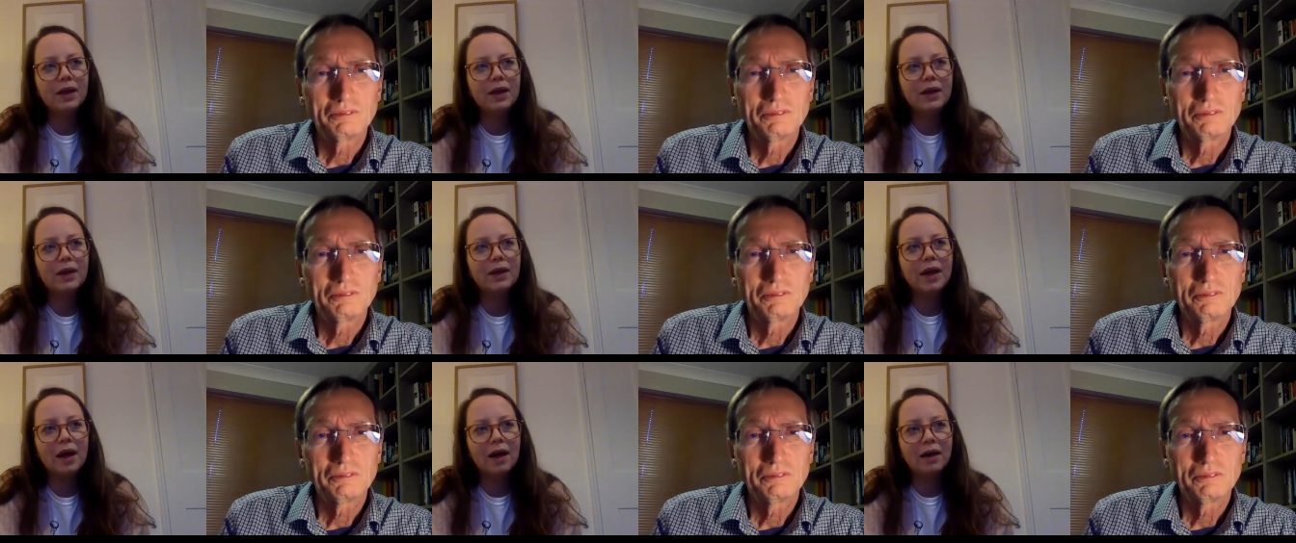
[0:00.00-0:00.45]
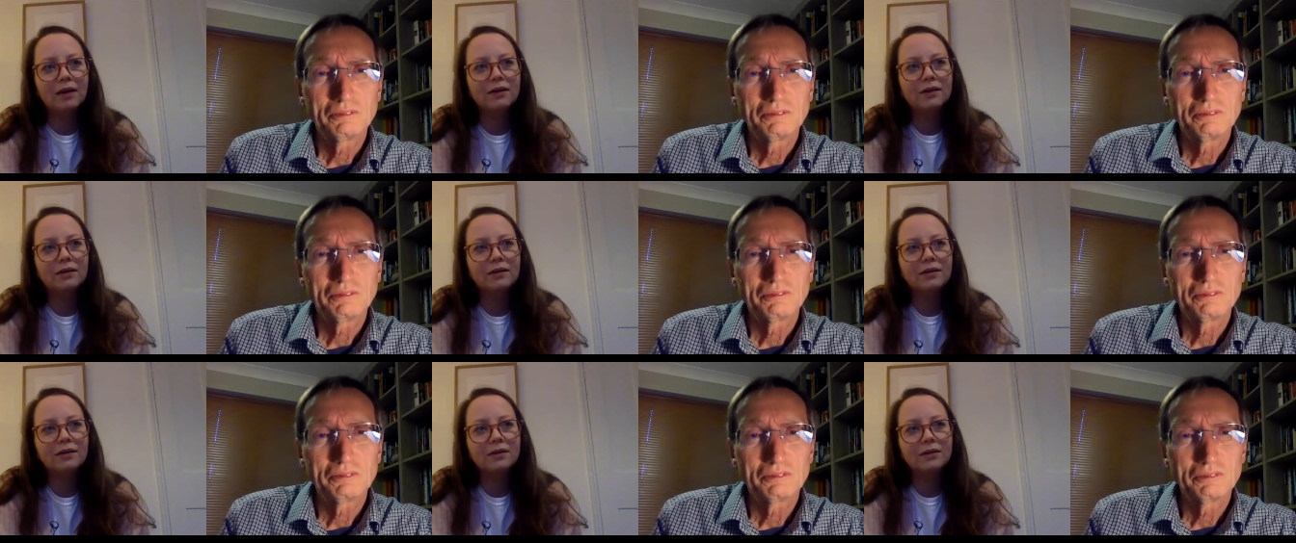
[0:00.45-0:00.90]
Speaker 1: yeah,
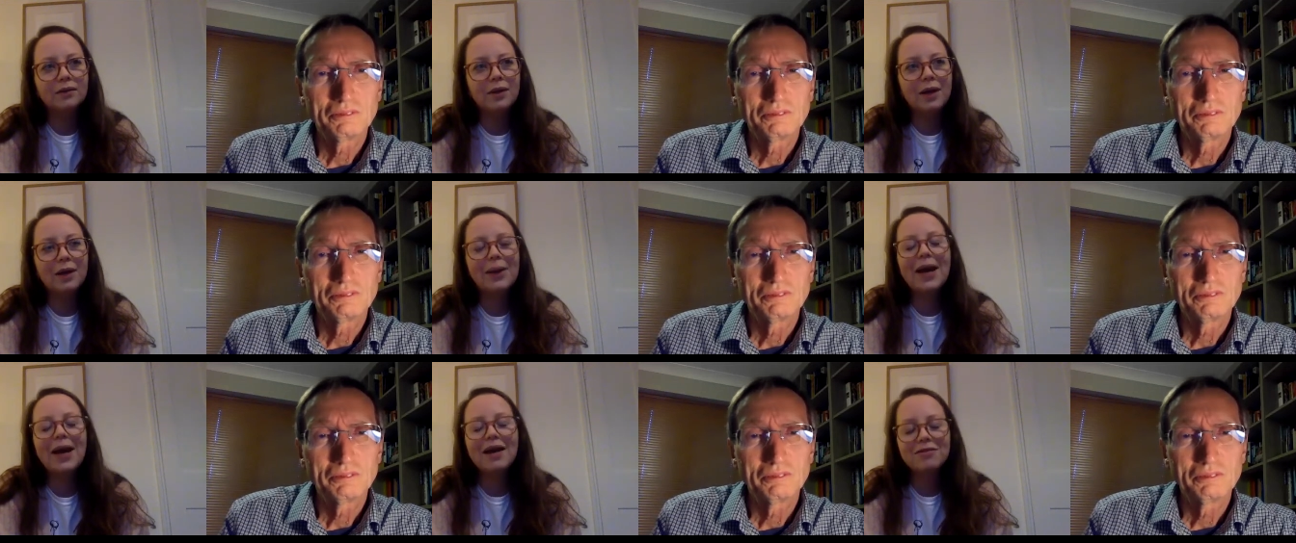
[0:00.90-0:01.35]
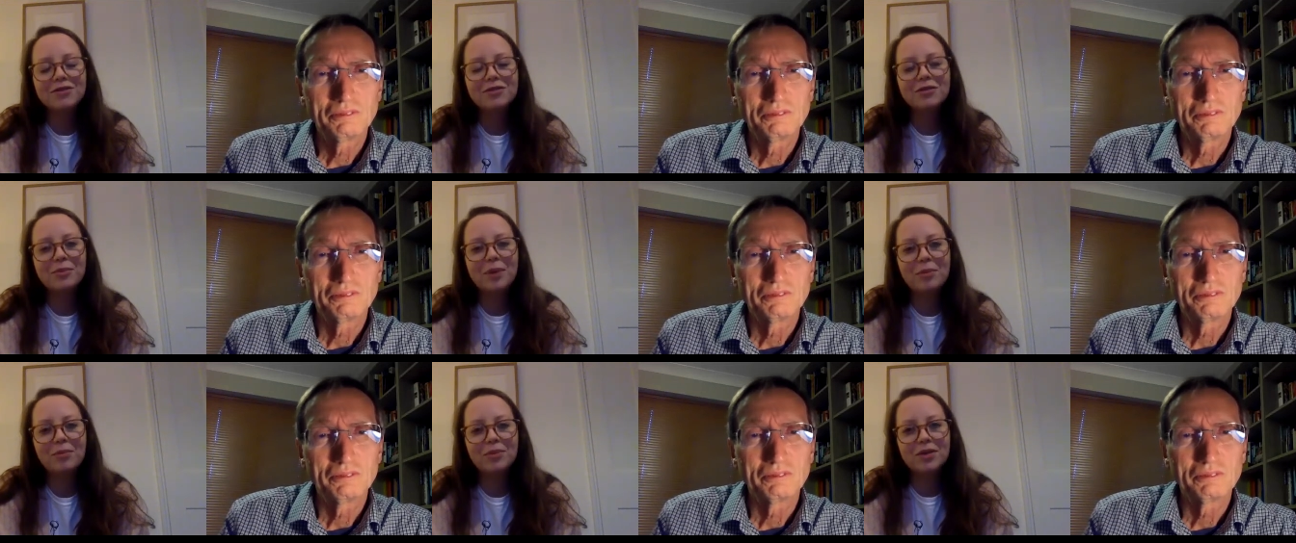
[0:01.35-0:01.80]
we have to
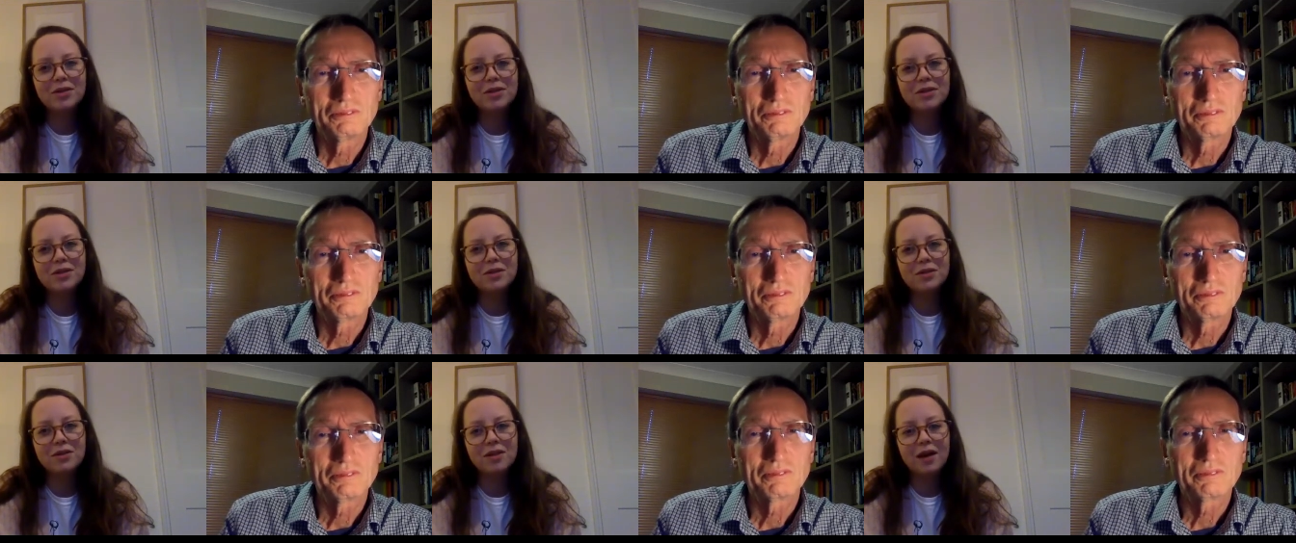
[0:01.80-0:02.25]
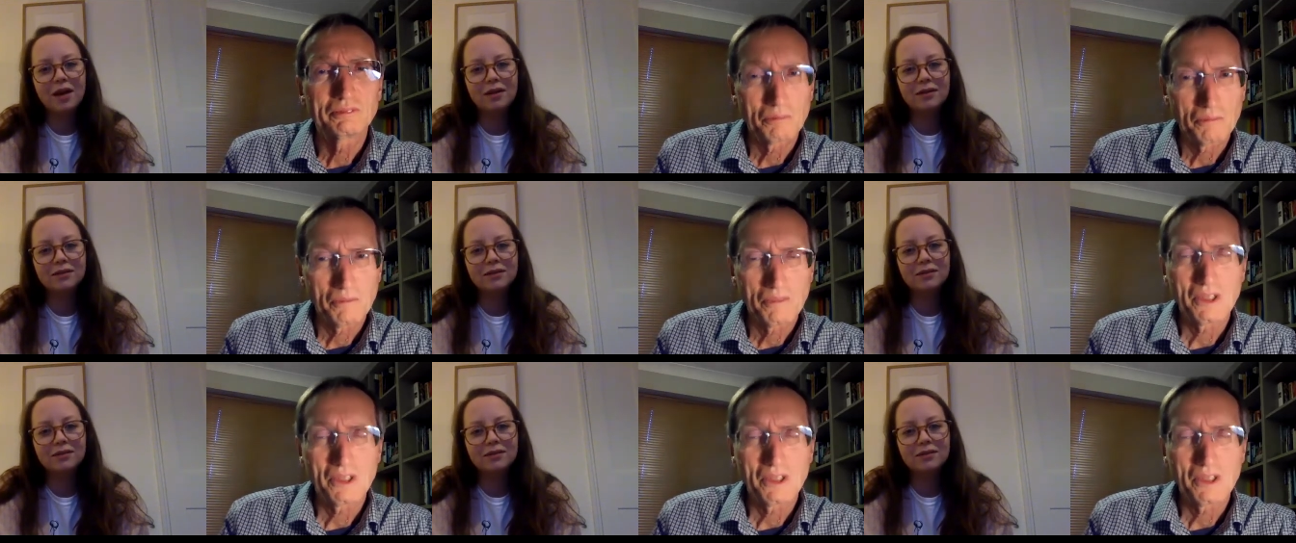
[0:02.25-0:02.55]
remember to do that.